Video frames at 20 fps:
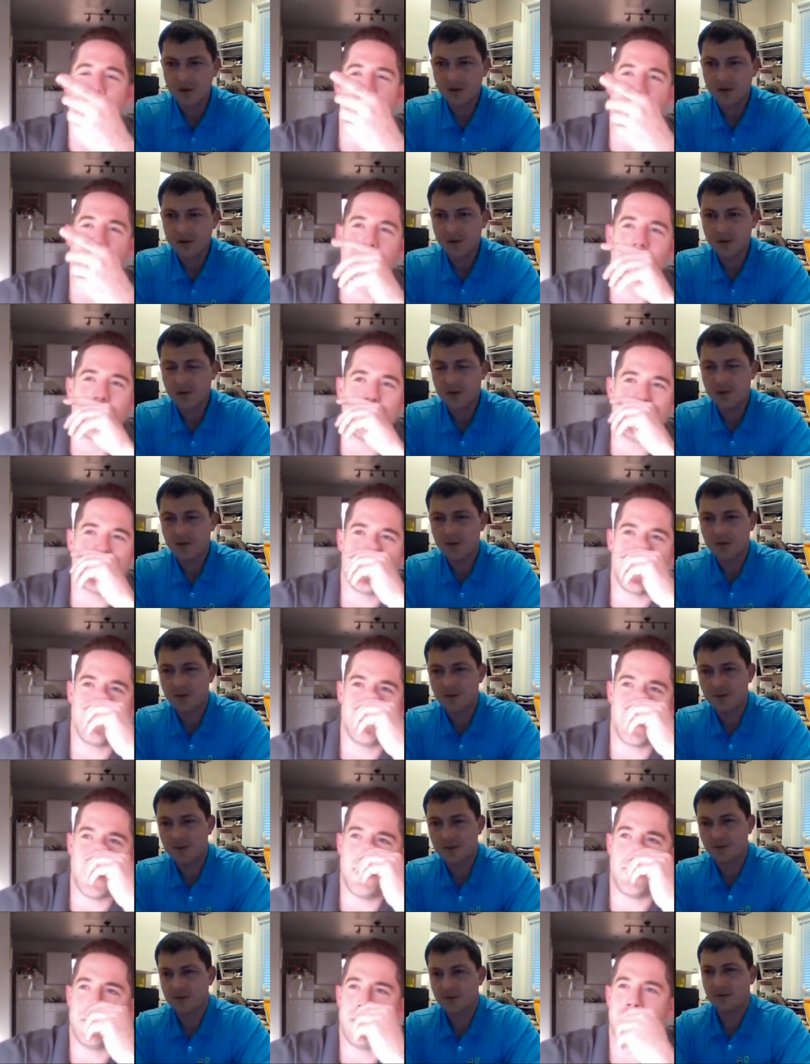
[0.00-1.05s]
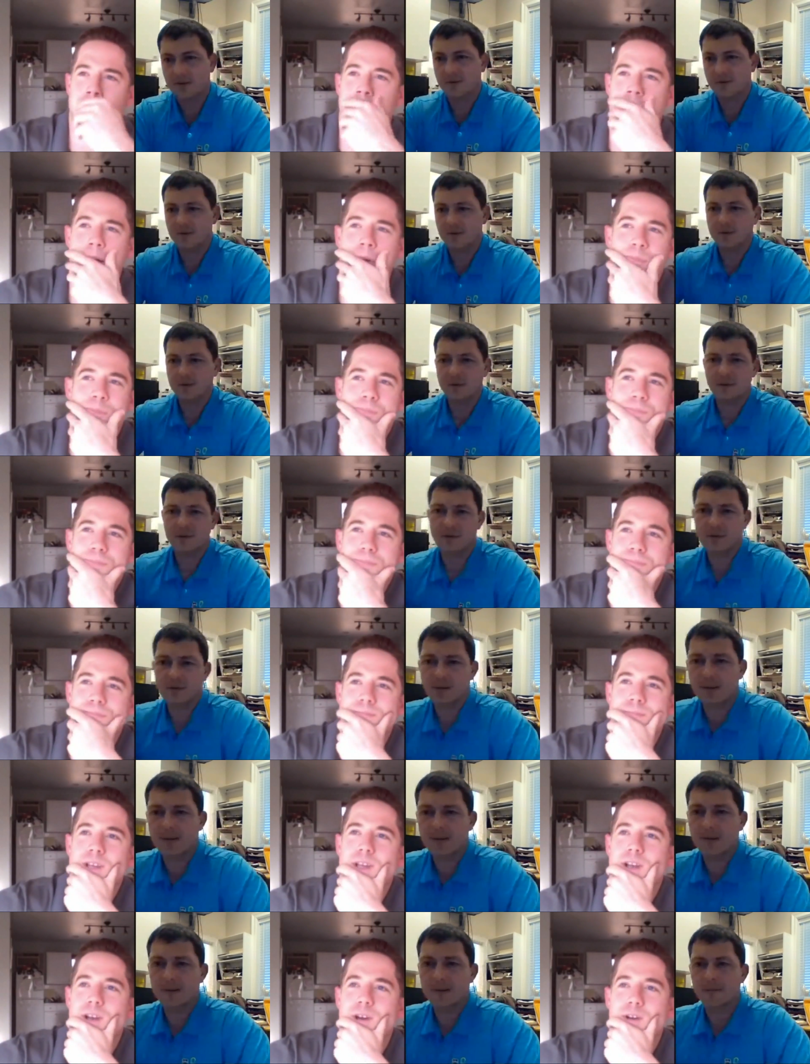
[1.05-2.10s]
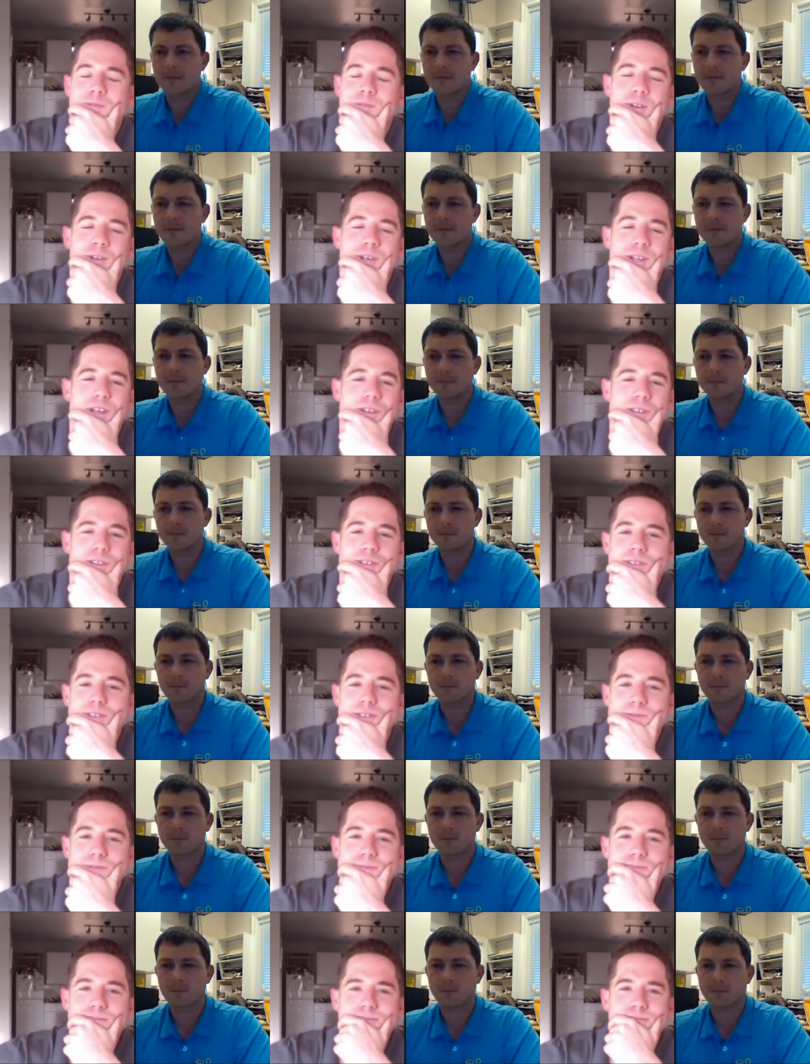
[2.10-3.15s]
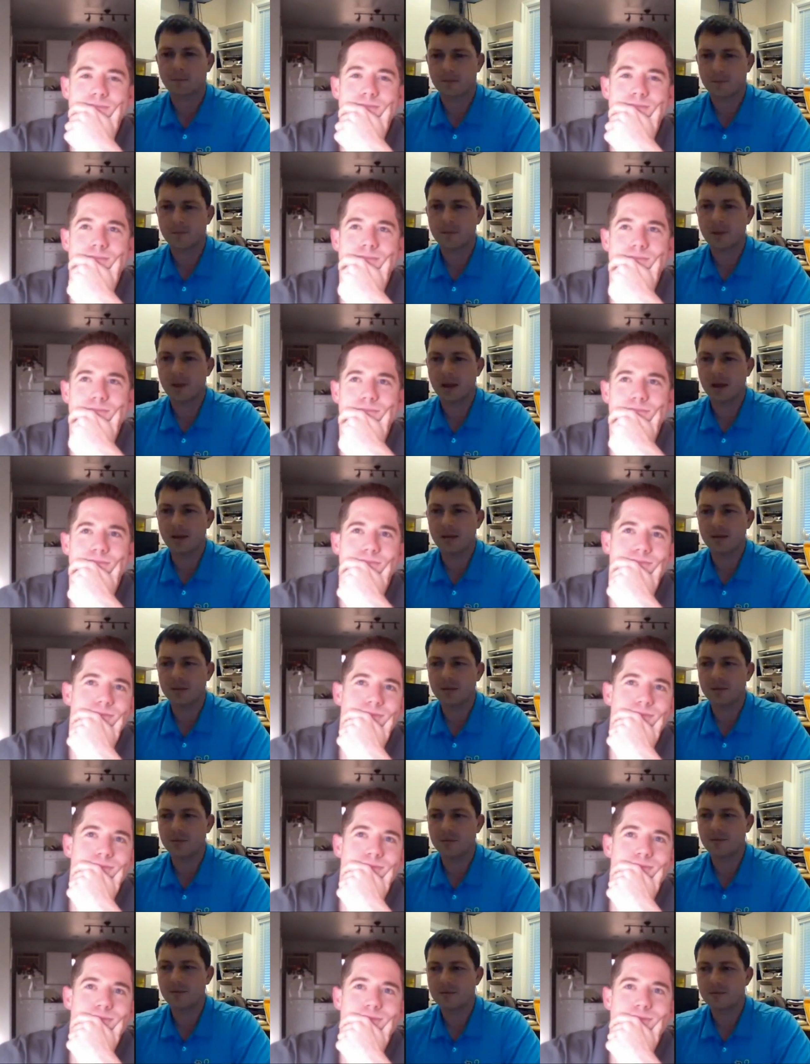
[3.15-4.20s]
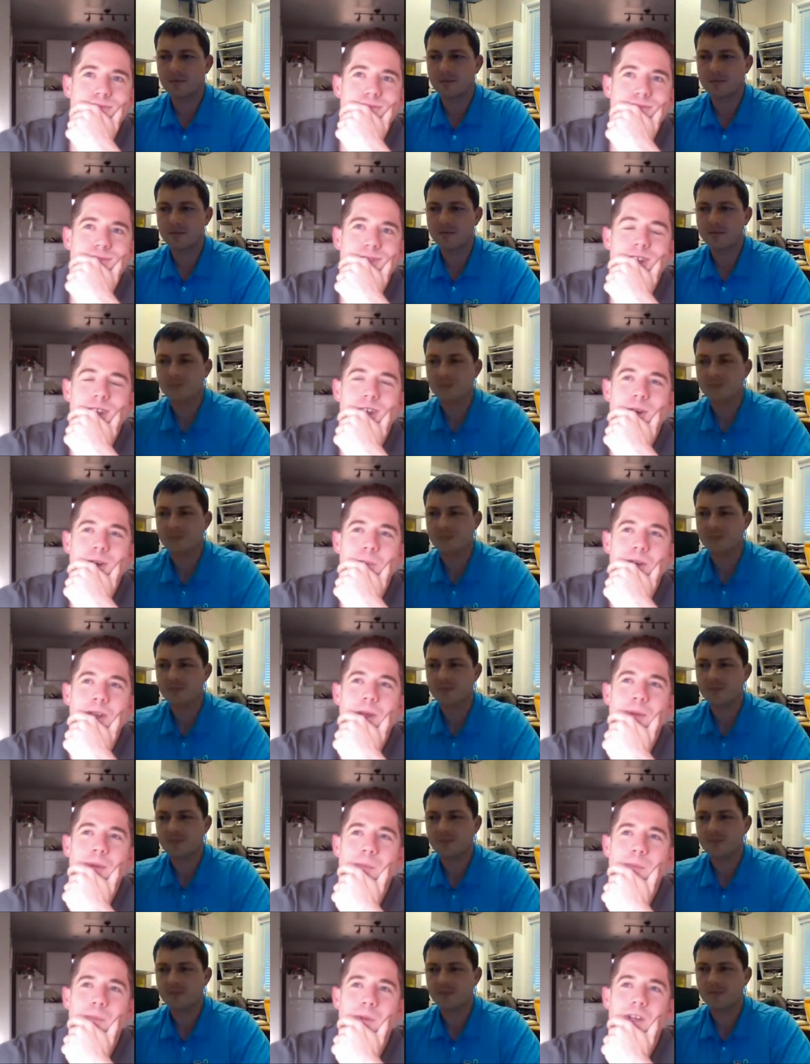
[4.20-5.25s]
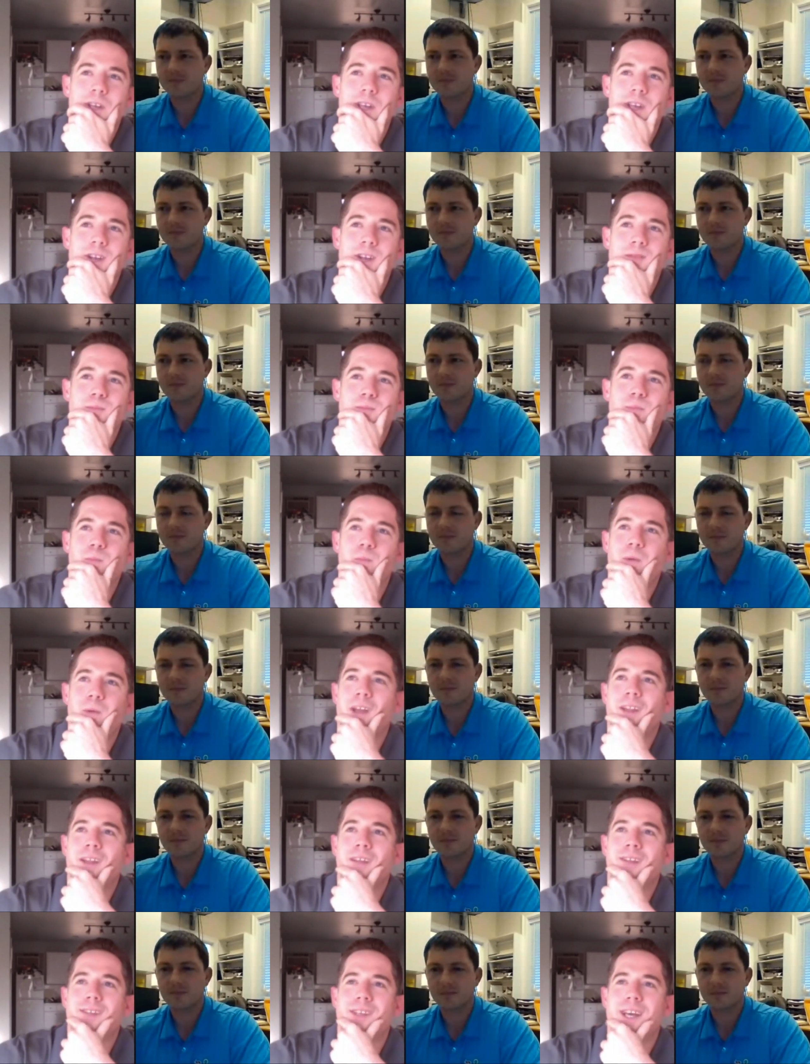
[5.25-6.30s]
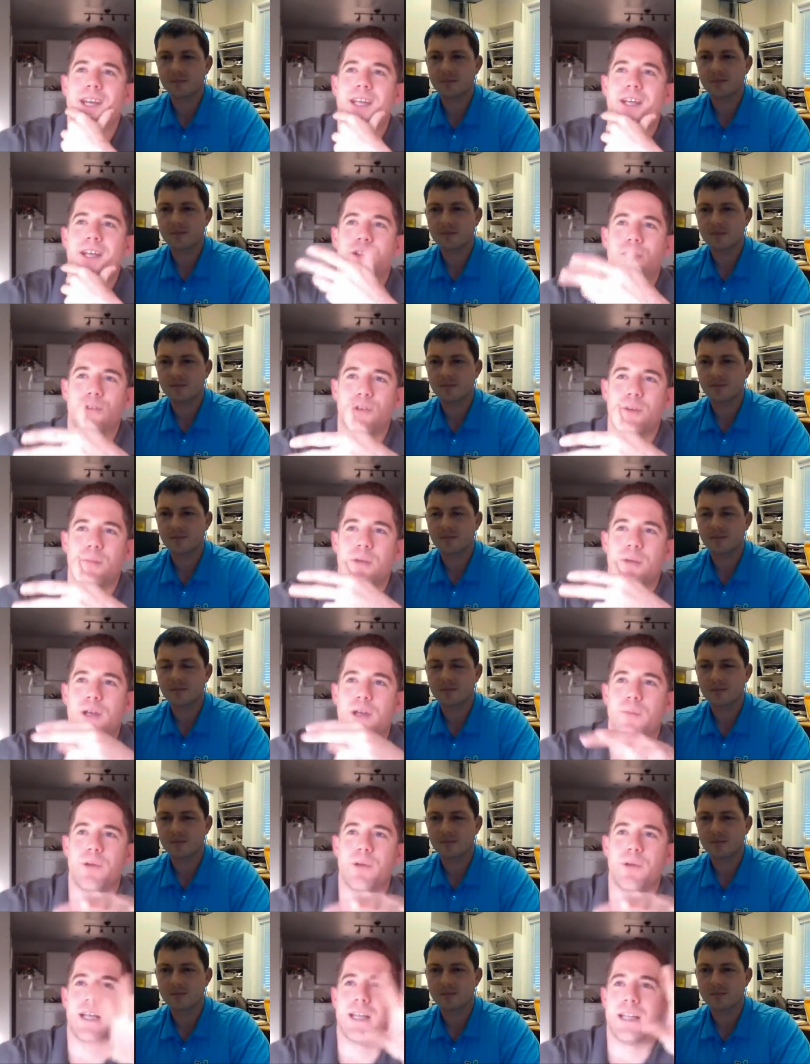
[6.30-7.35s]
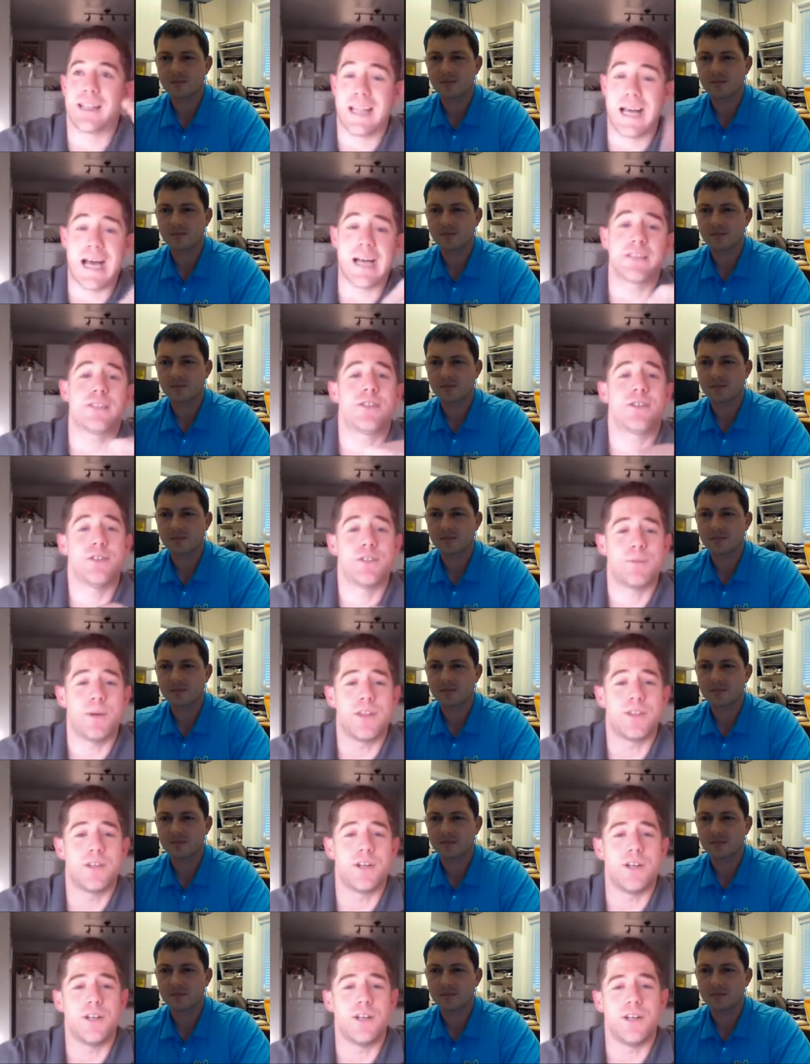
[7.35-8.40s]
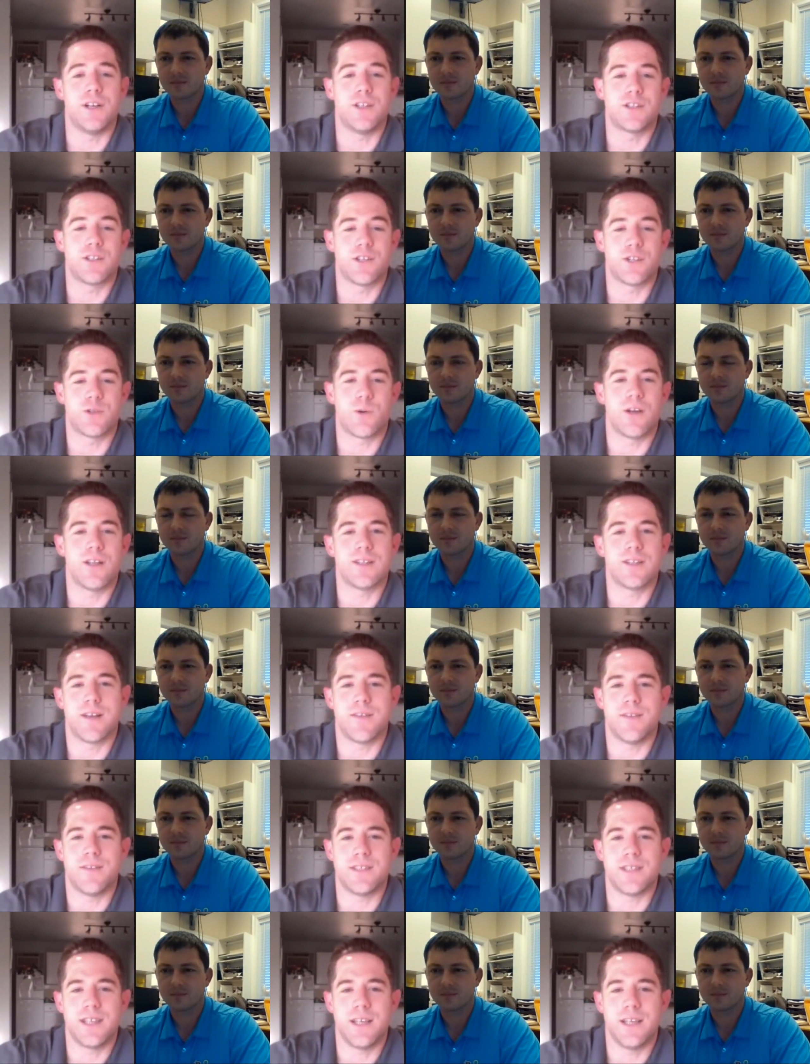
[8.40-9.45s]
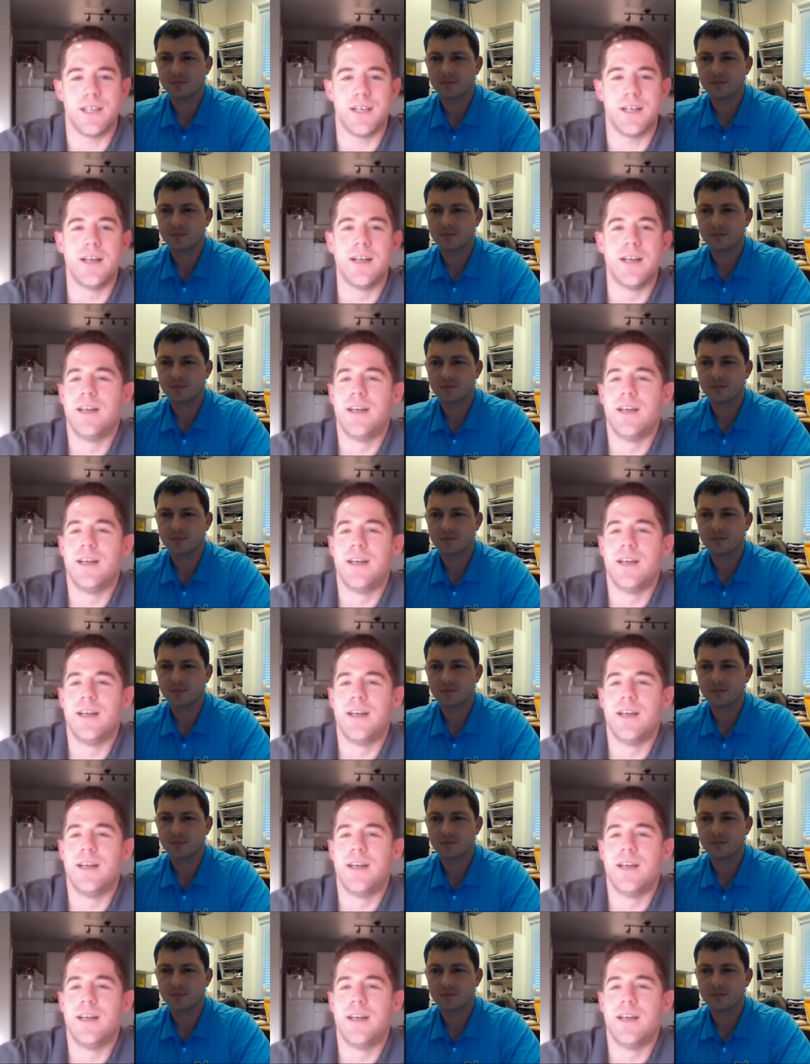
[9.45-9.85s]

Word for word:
Speaker 1: year I did maybe, you know, a few deals. Yeah. You know, maybe $1 million. And then second year 3 million. But then last year was my third year, so 2017.